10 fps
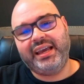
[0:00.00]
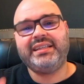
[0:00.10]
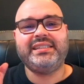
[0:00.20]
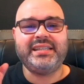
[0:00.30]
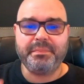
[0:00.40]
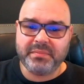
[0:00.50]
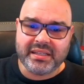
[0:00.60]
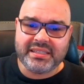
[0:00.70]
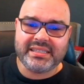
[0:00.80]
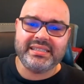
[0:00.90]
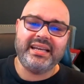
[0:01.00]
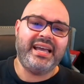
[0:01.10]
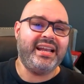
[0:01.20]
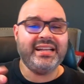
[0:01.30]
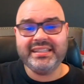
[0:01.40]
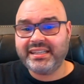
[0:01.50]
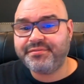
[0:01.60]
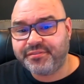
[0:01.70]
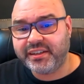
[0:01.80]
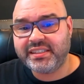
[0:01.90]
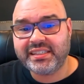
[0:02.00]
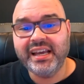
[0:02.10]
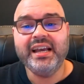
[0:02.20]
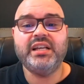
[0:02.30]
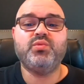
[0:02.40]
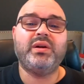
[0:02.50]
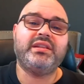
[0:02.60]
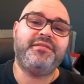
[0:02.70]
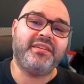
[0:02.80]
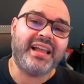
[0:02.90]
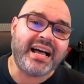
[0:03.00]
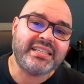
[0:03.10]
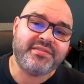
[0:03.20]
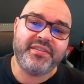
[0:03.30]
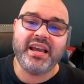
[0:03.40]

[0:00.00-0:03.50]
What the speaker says: Acceptance and indifference is what the philosophy